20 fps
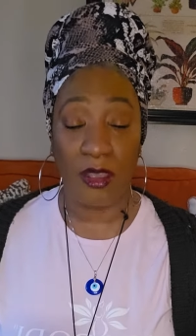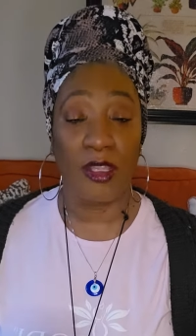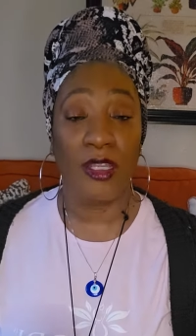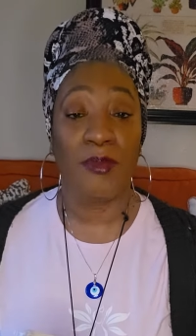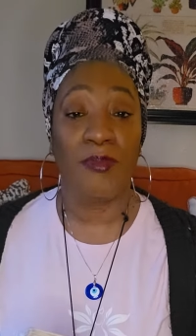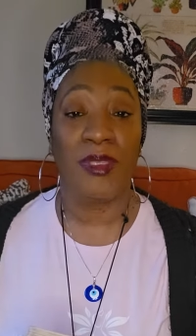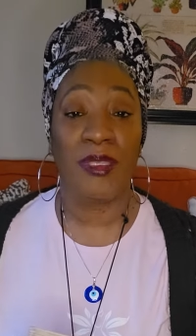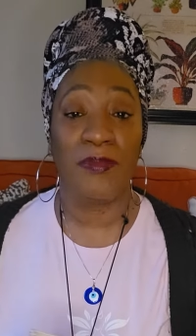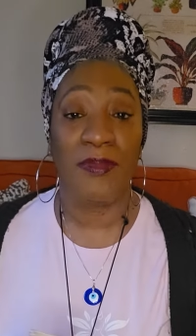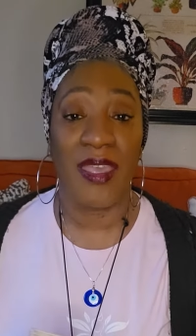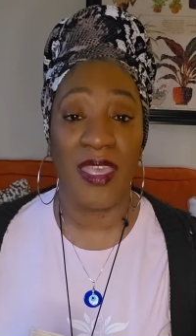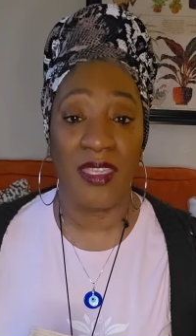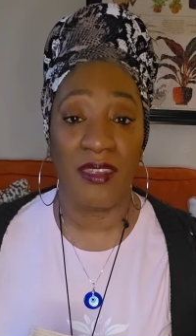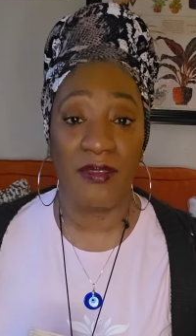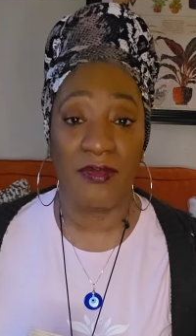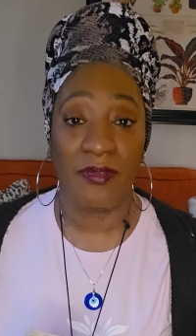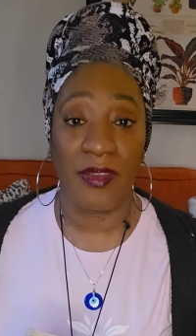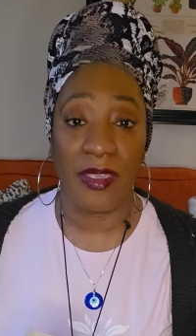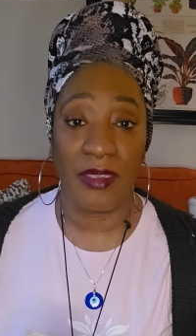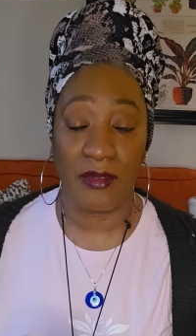going to be
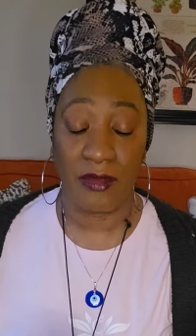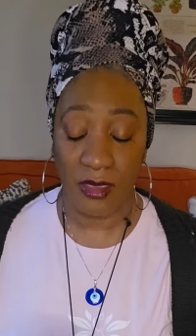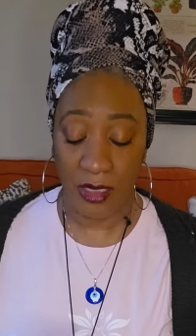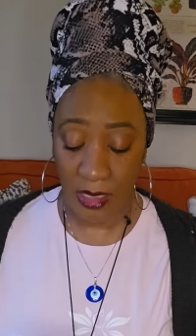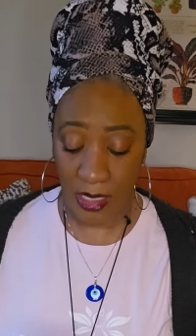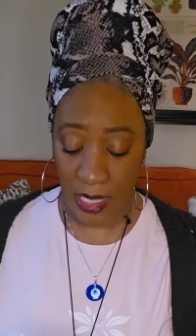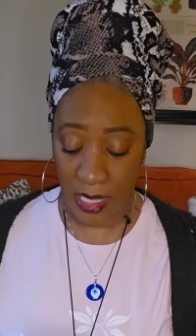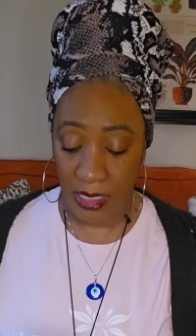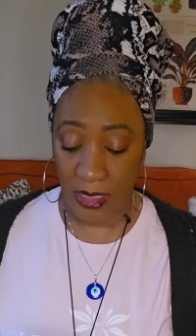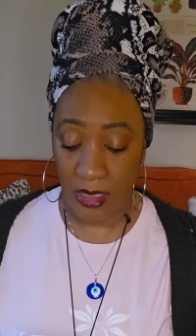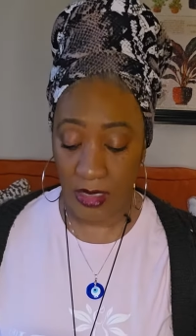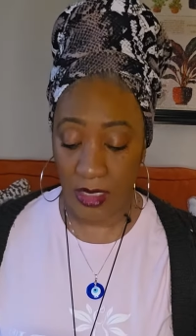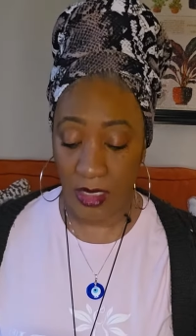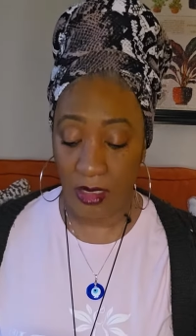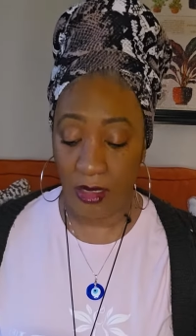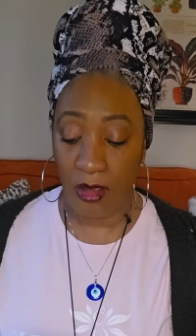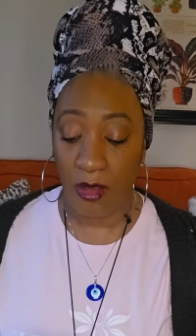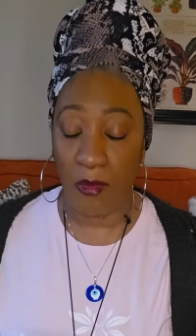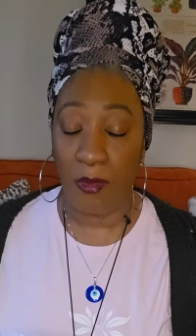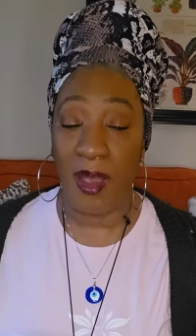made fair today it's
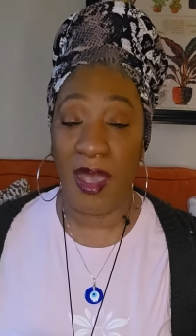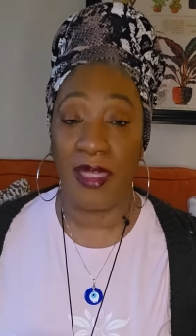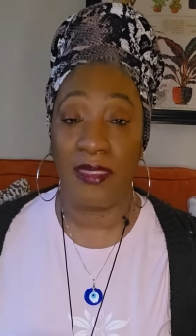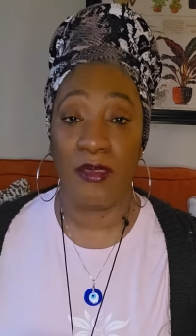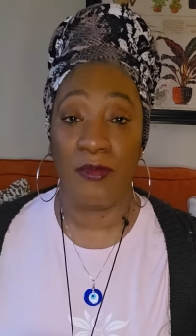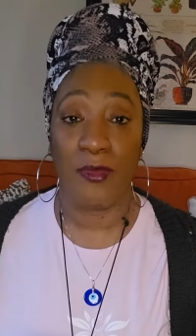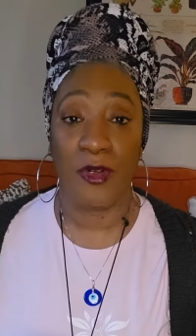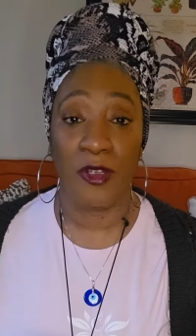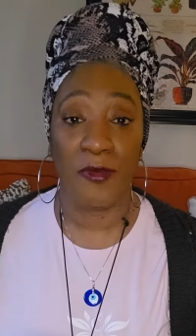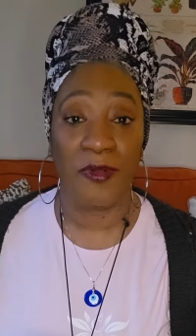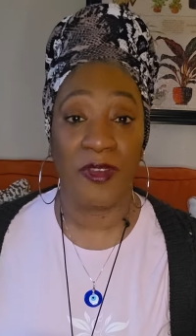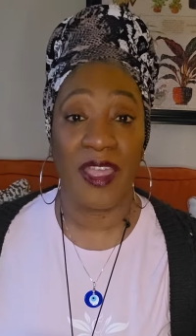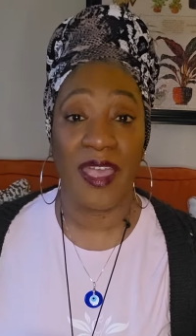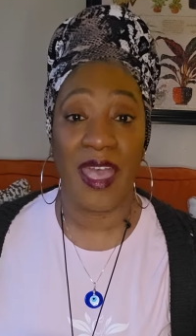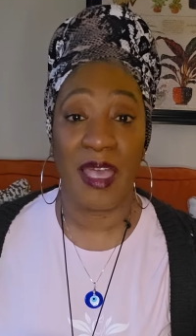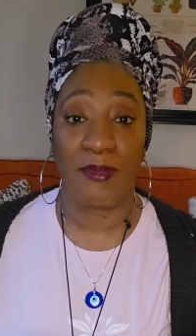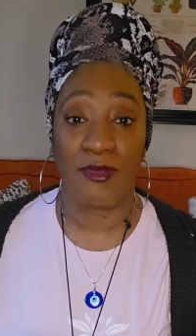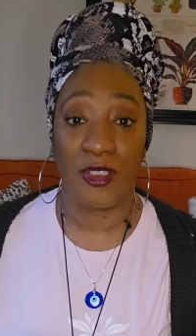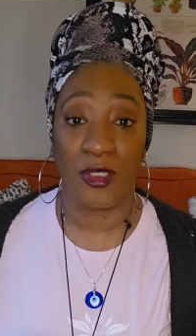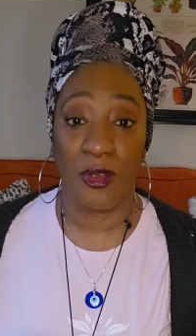going to go by the book
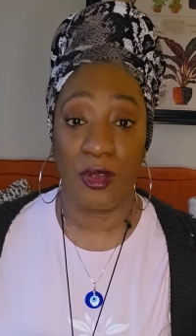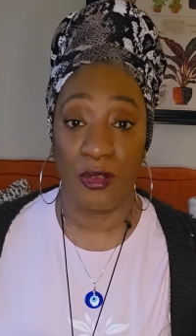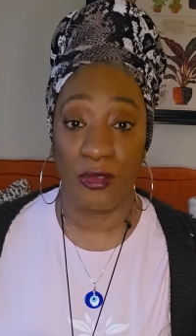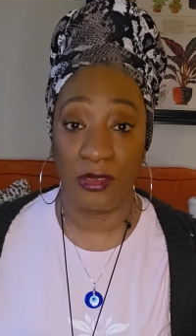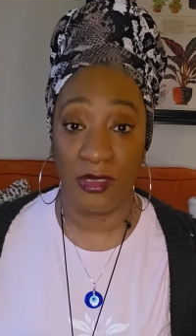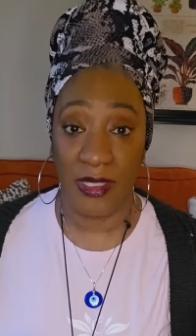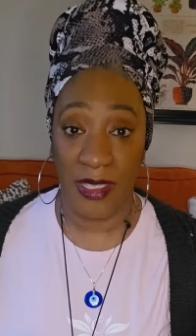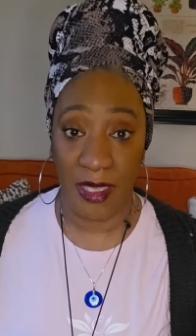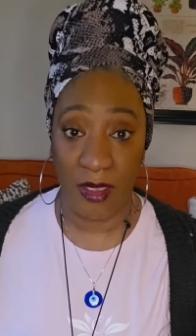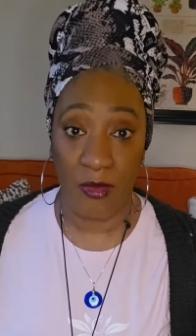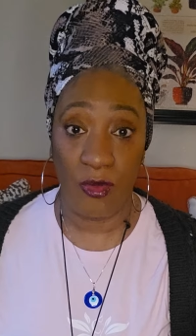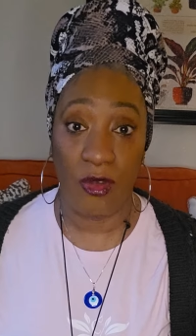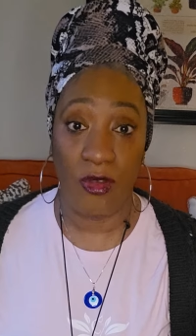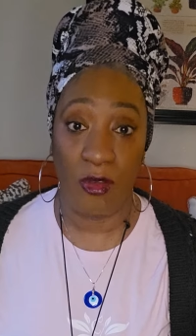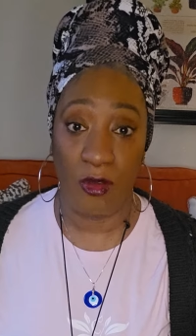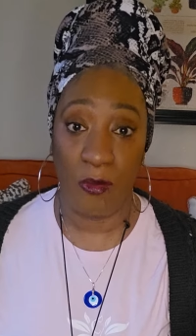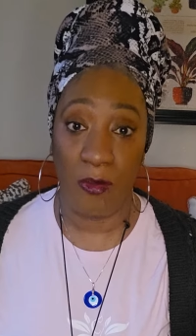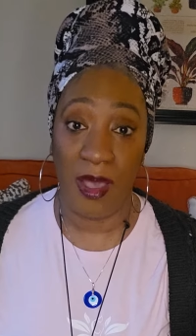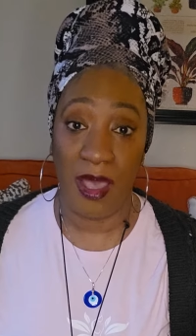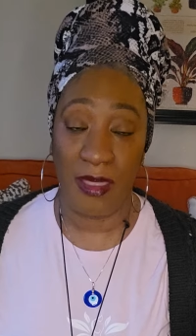perhaps your whole day will
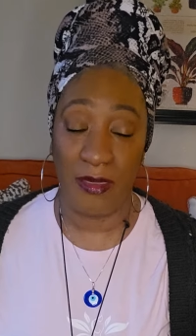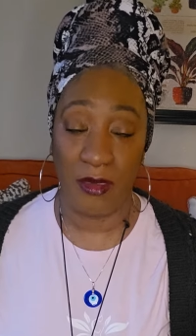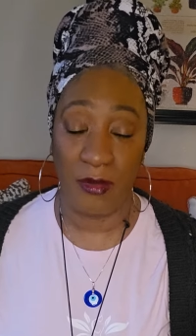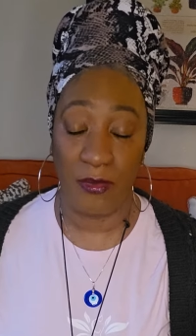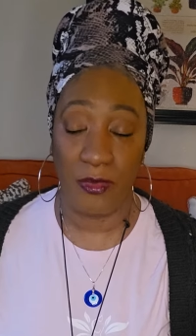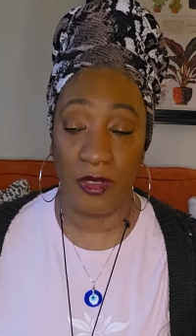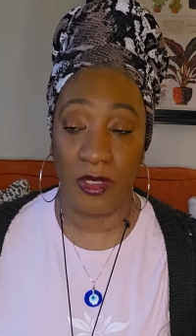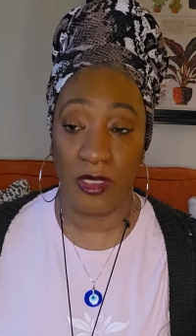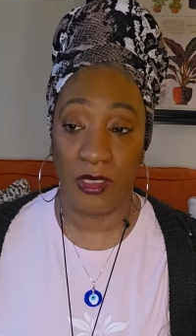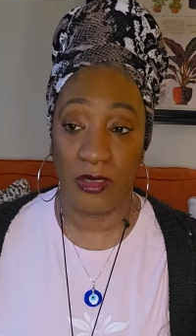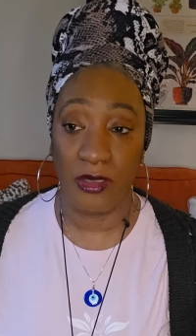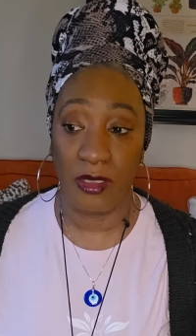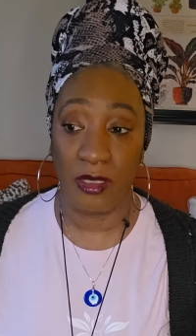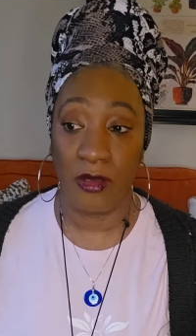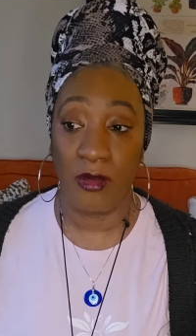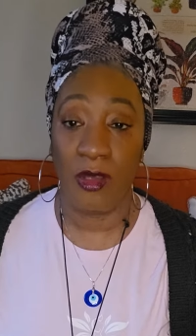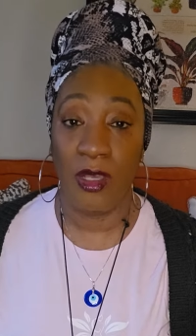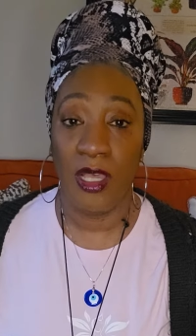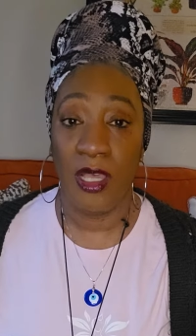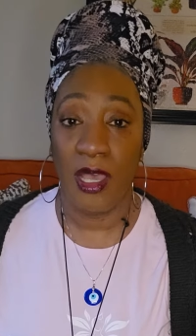go by the book
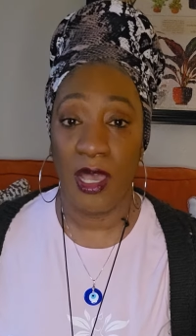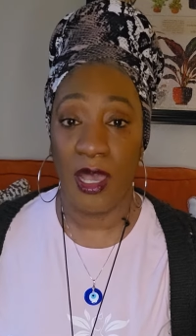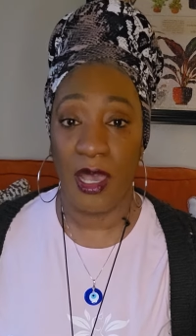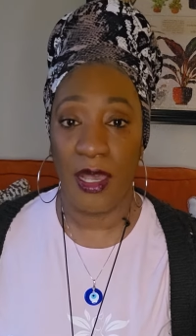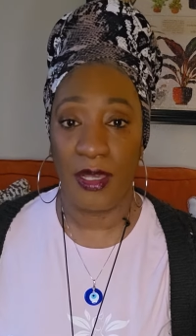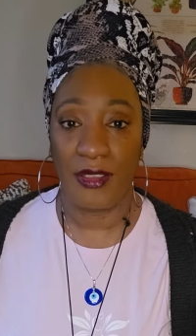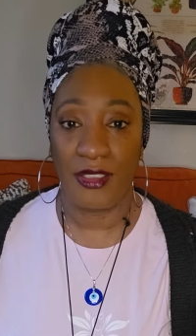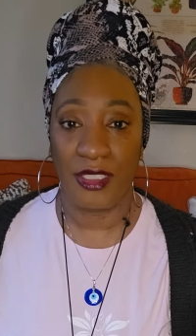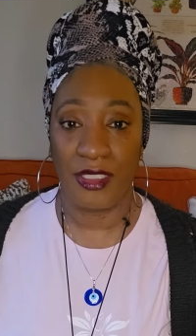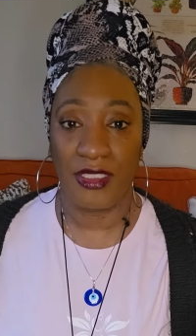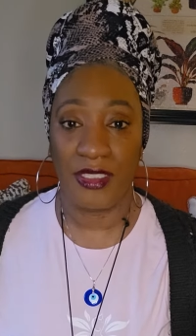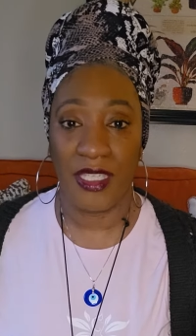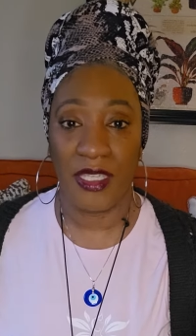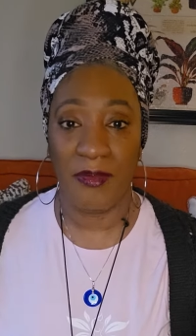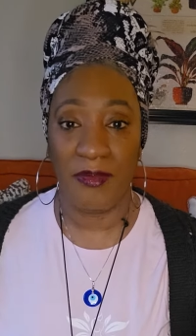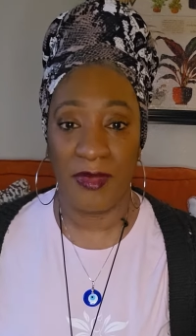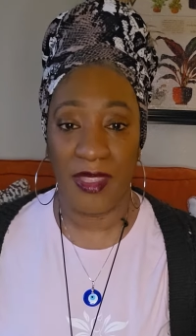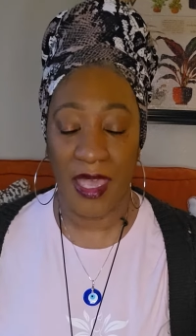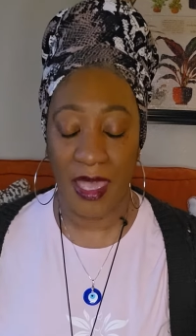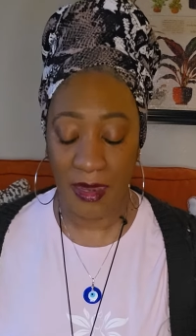so uh, just
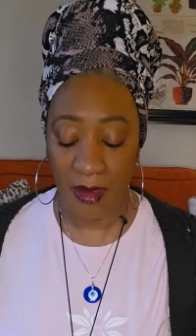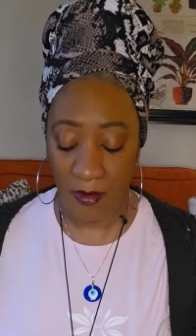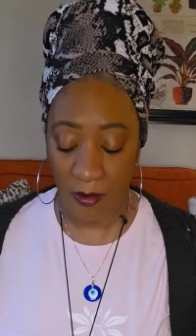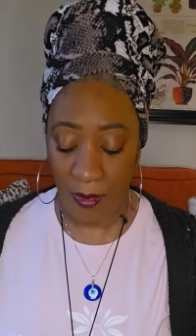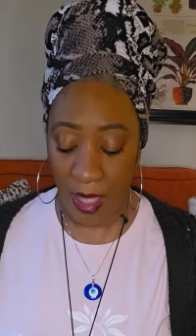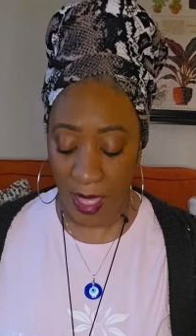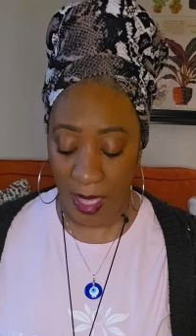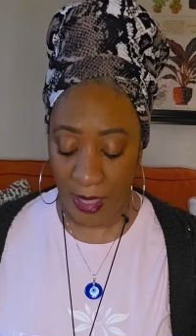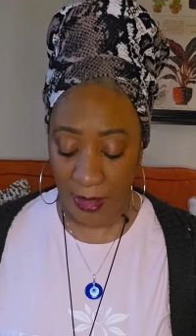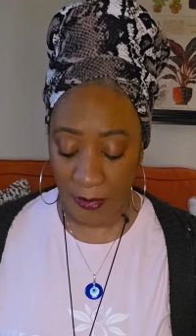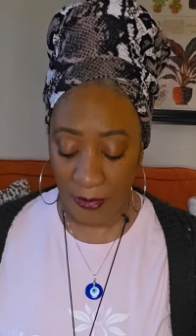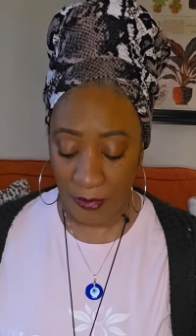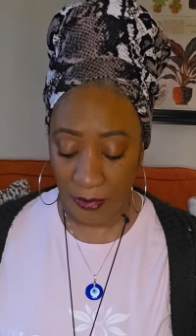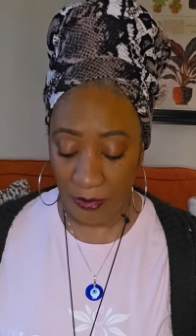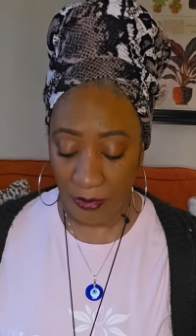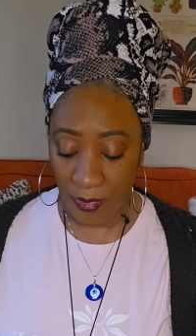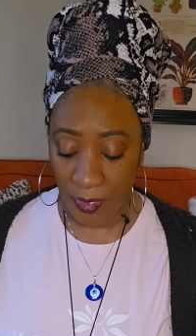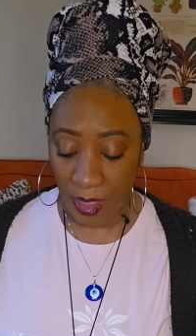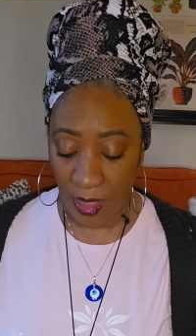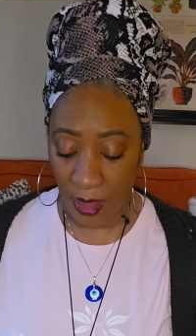keep that in mind
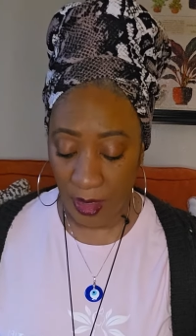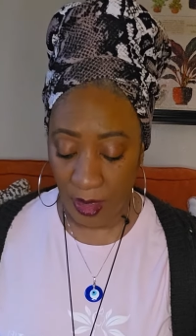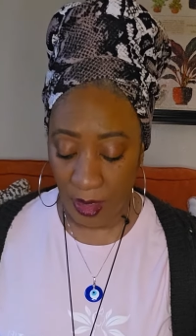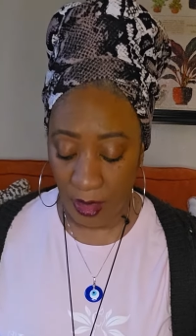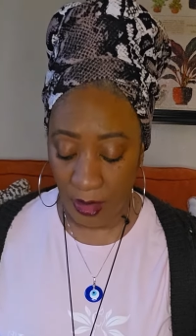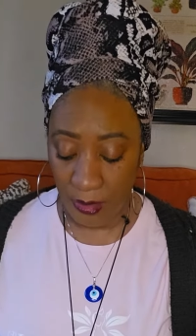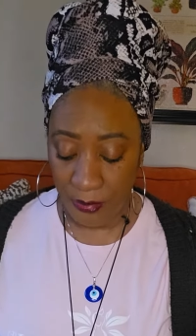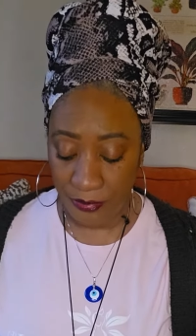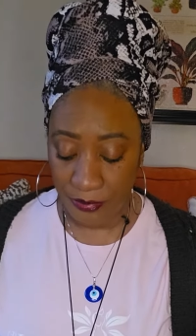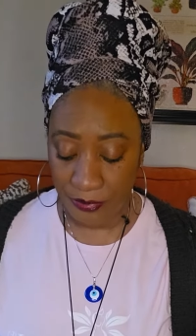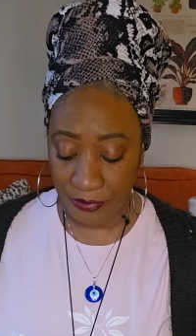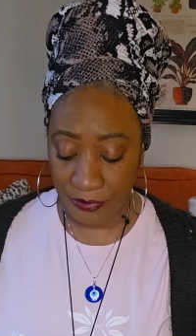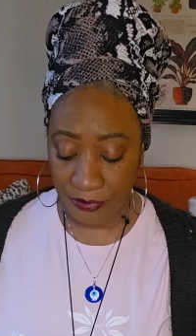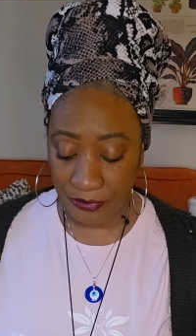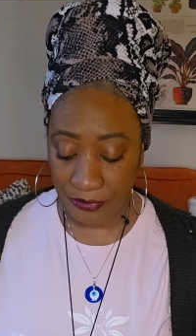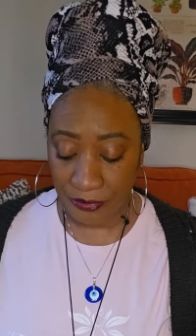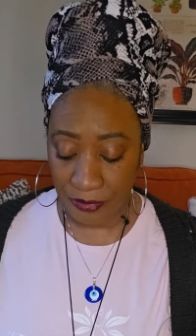um,